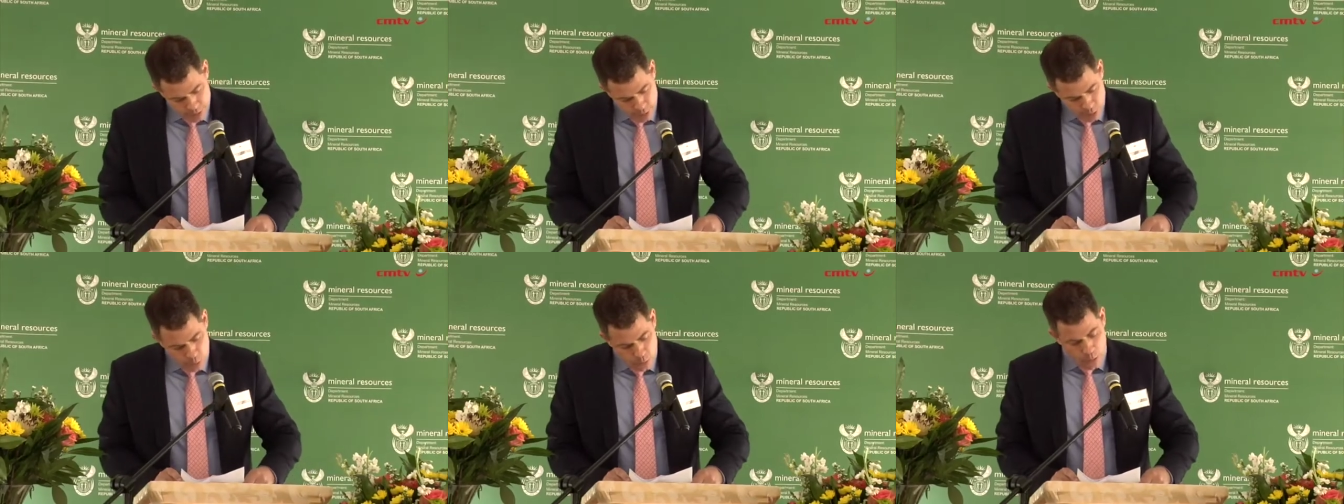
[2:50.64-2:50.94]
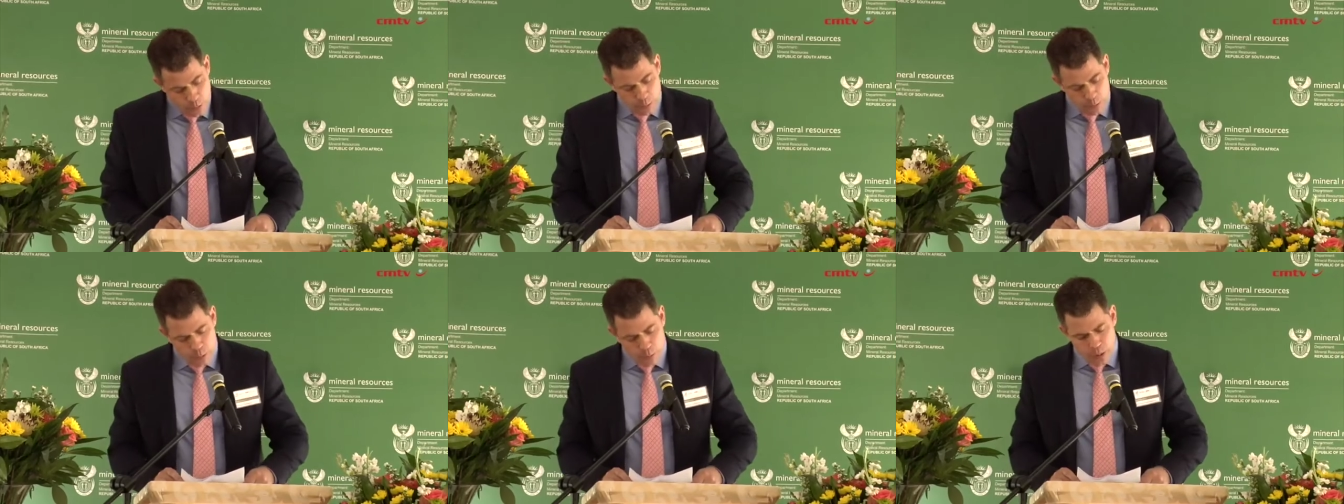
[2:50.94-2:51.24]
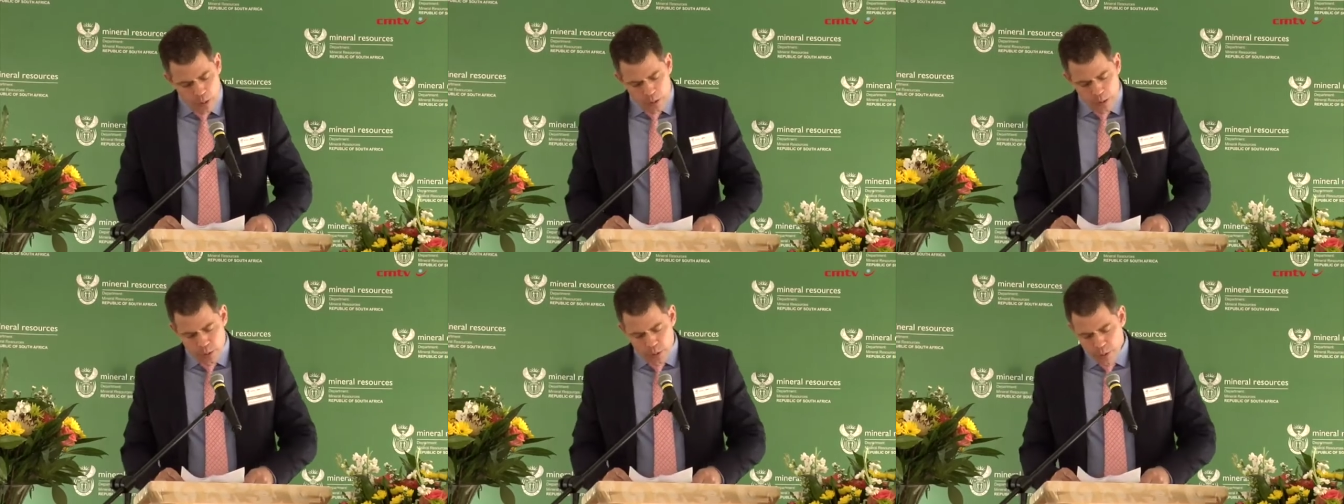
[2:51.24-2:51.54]
When we
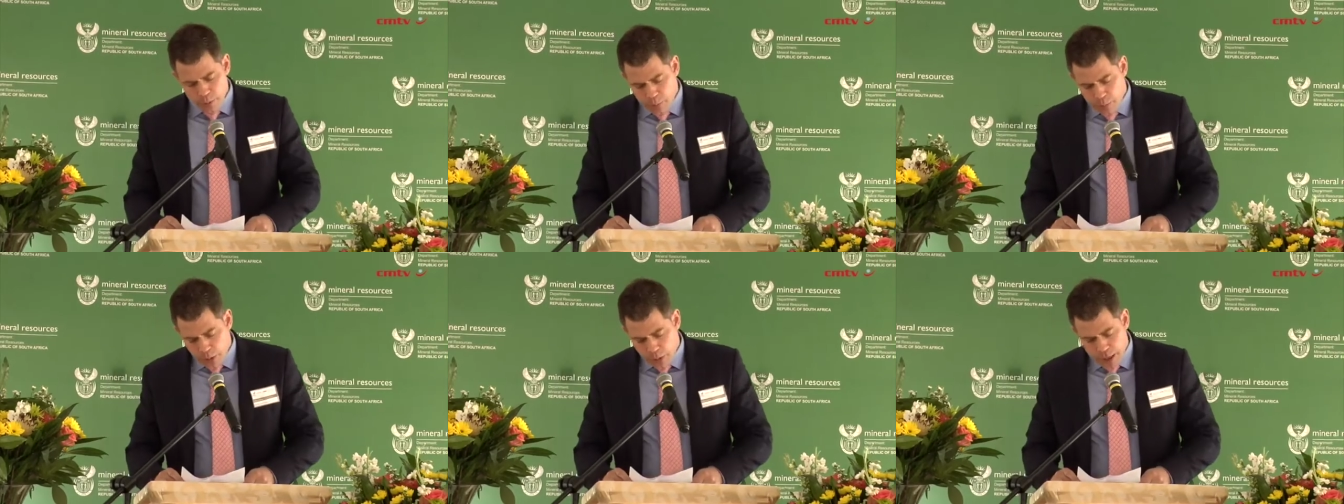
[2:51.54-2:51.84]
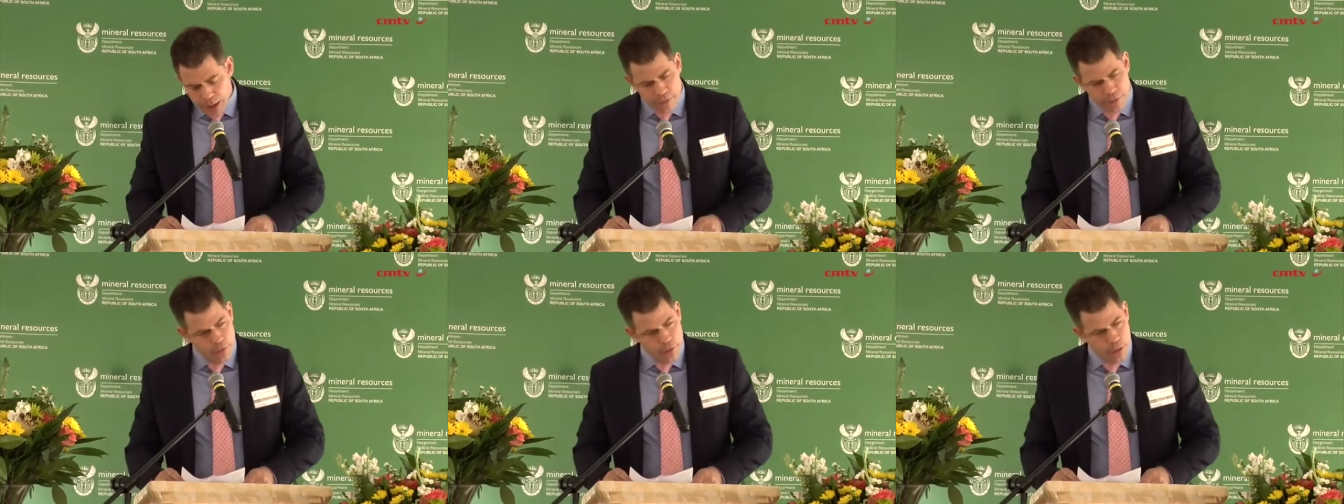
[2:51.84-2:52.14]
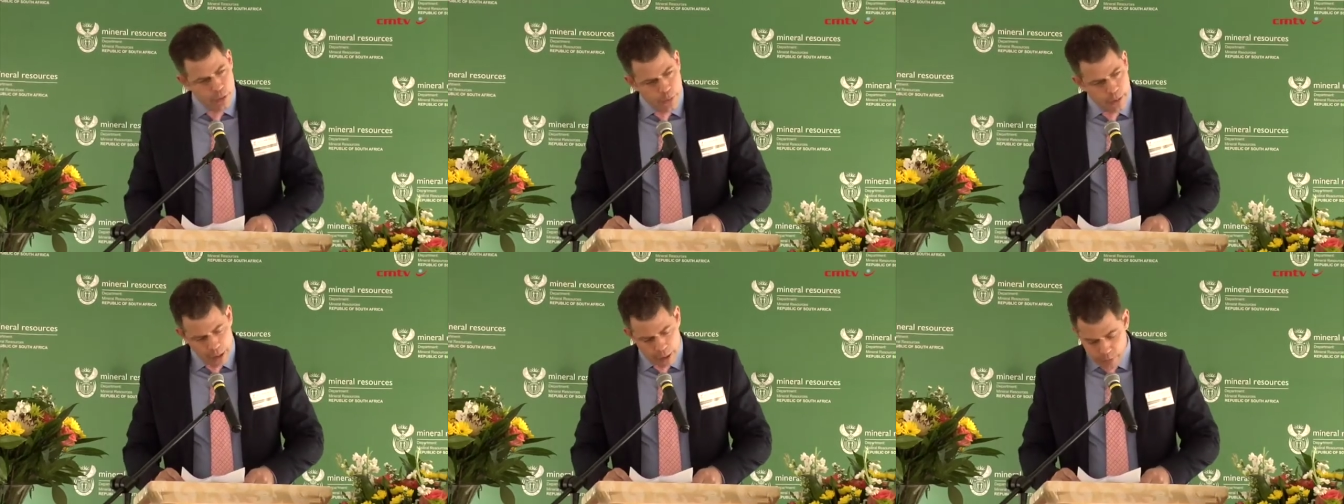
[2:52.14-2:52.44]
wanted to apply for
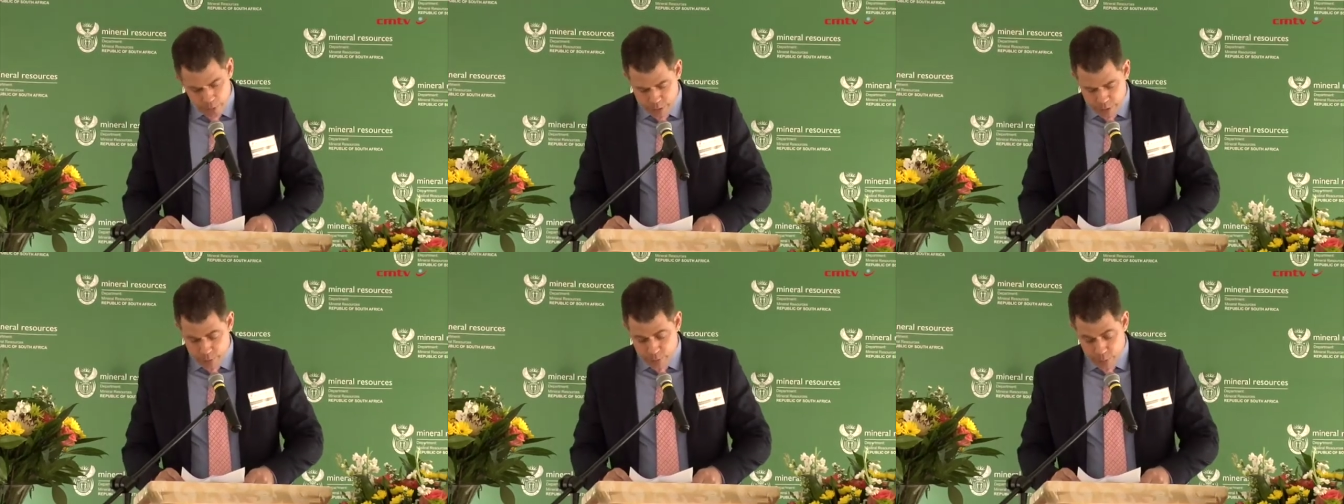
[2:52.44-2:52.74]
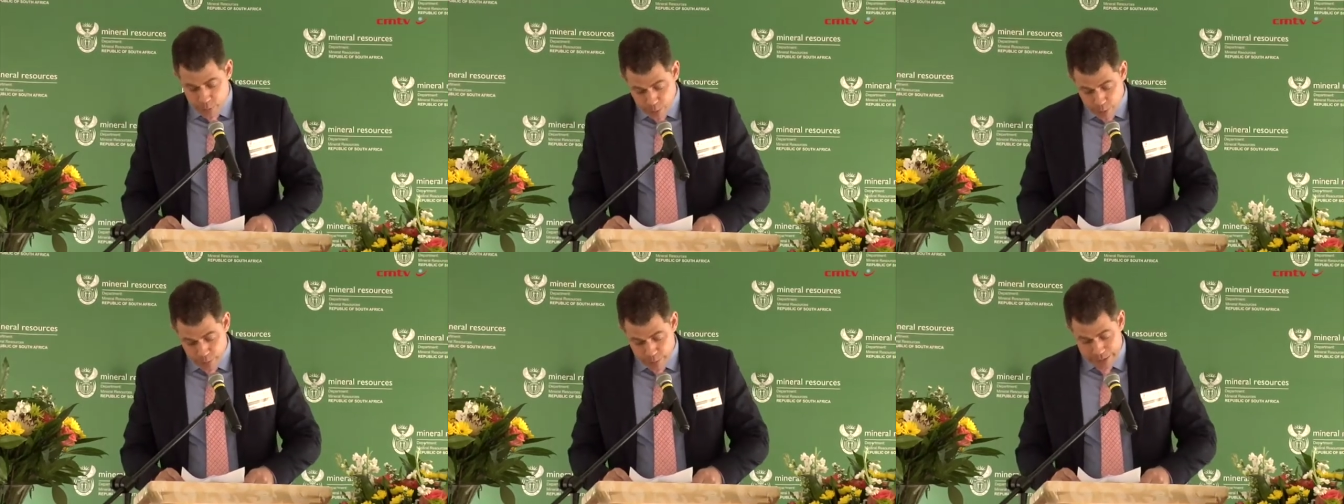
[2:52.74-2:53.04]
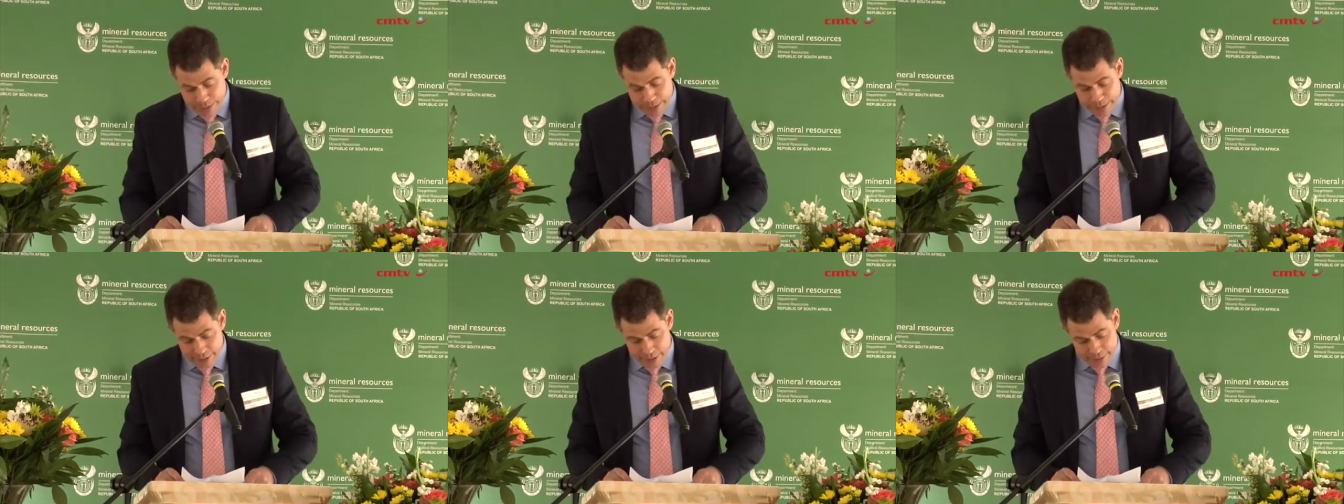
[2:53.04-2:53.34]
the requisite
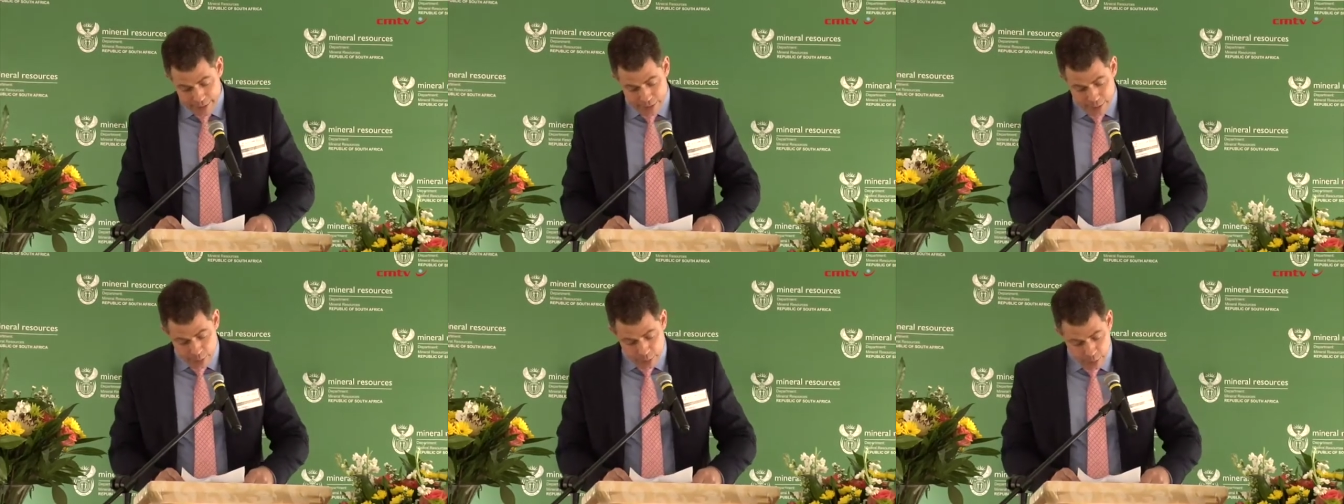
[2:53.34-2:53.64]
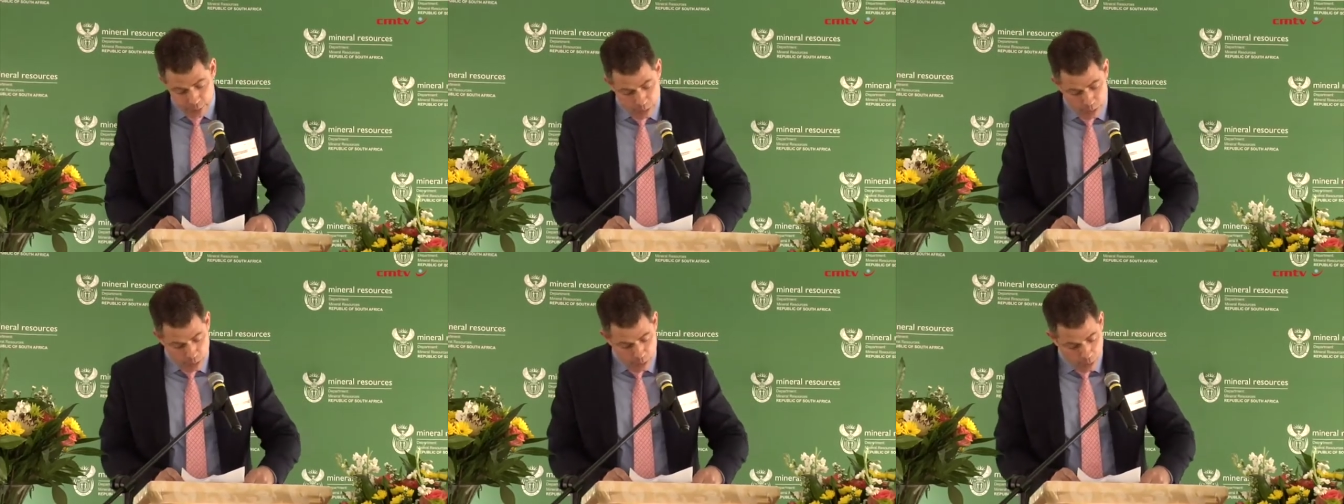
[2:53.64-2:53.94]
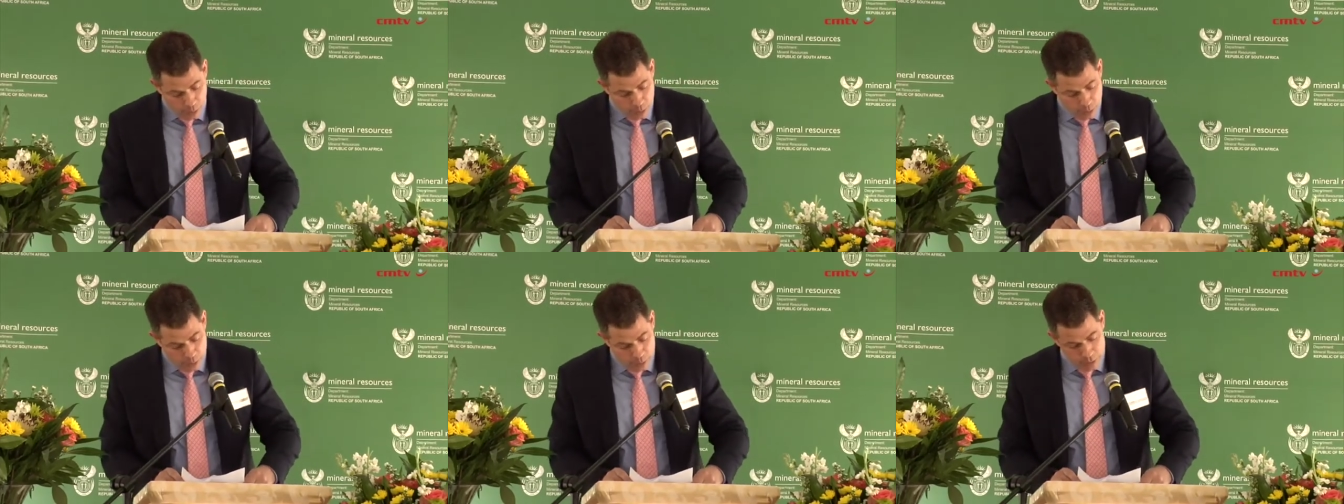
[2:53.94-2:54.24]
permitting, we were
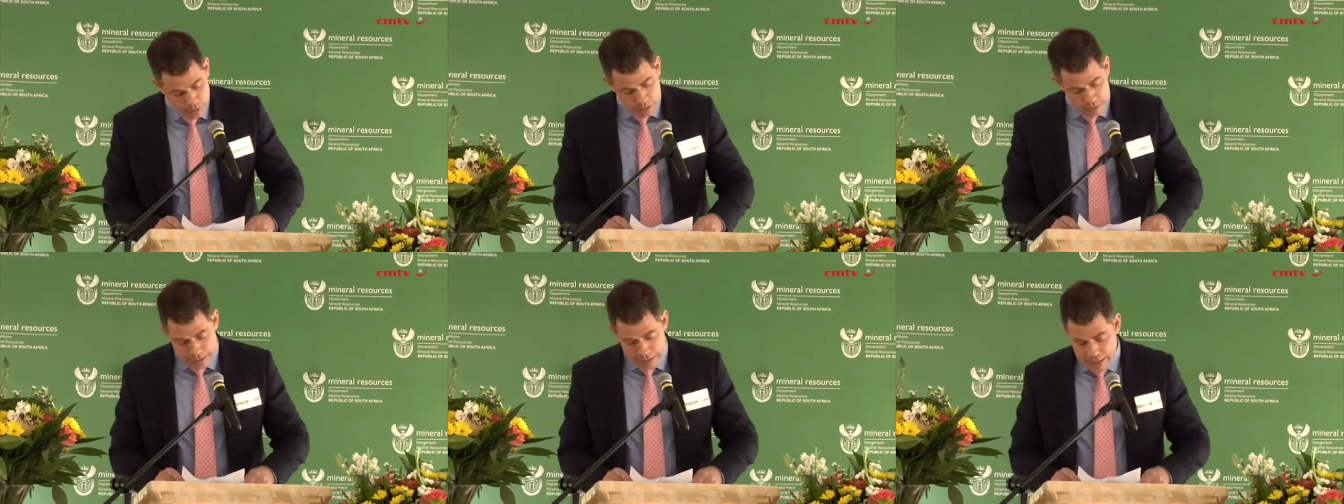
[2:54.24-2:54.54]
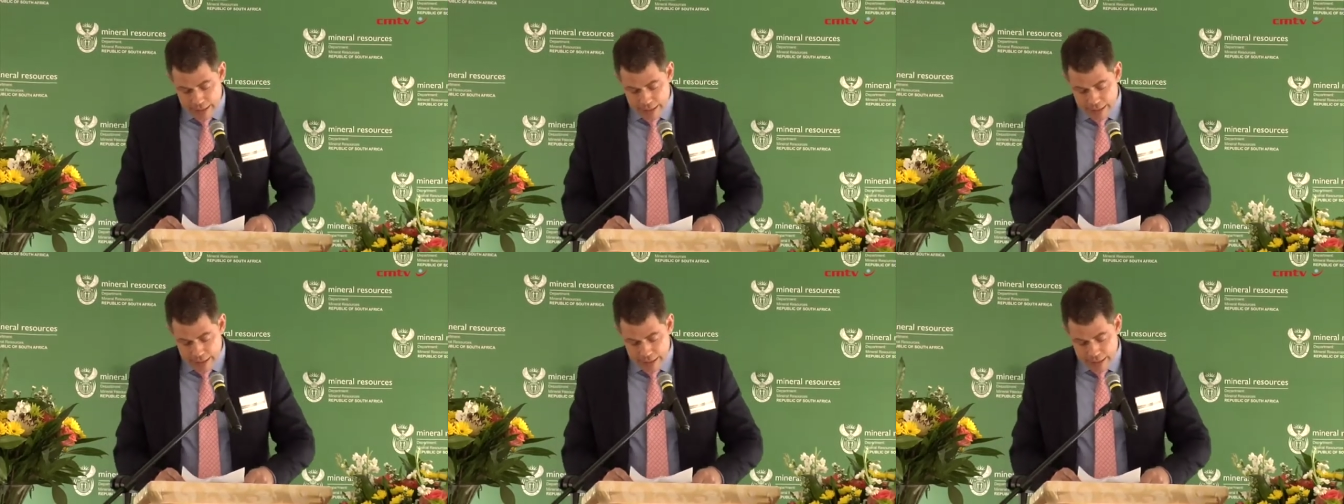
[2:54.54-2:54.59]
told